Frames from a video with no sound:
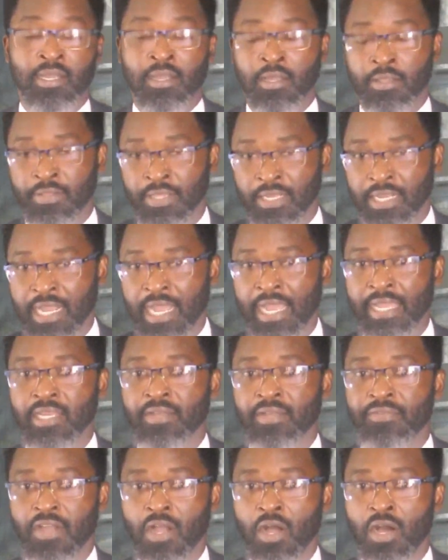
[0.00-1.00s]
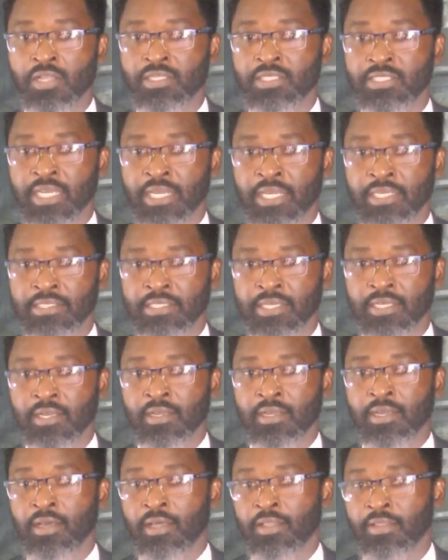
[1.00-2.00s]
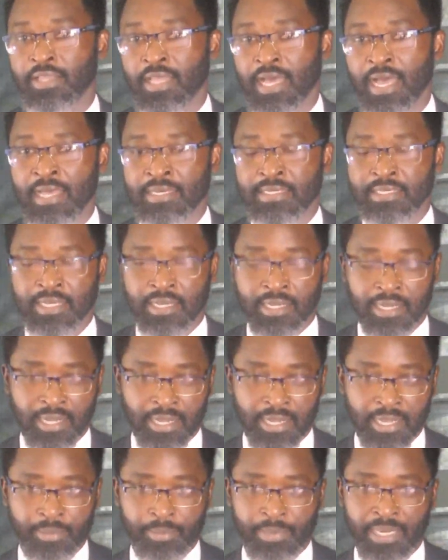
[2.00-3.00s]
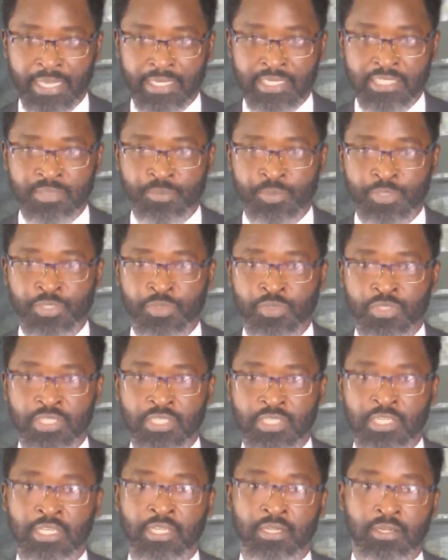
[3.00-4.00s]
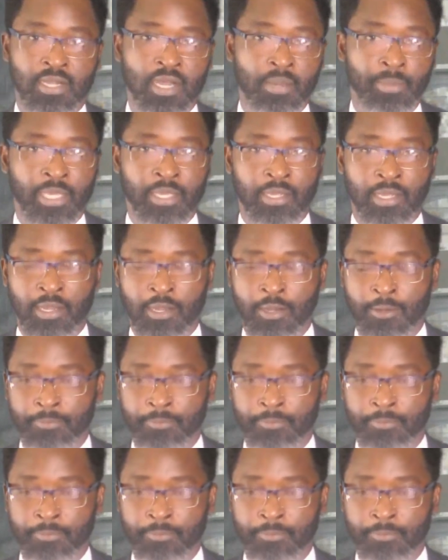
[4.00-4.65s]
the kind of content that I'm likely to produce in the coming